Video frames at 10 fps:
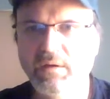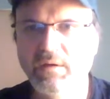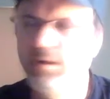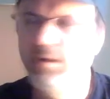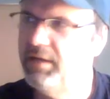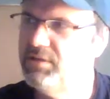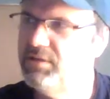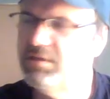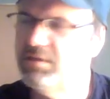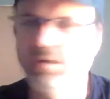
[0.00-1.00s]
And I'd
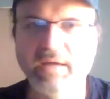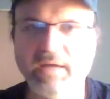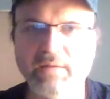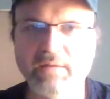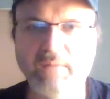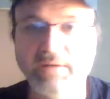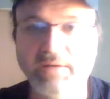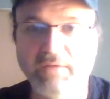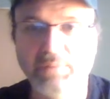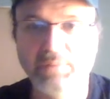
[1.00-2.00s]
just look at them. I'd
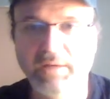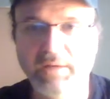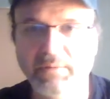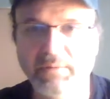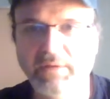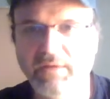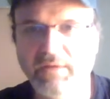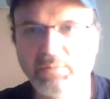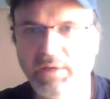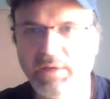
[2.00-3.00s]
never played them. I never
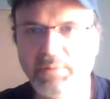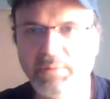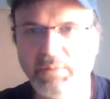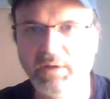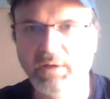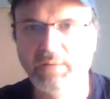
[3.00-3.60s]
played a pinball game.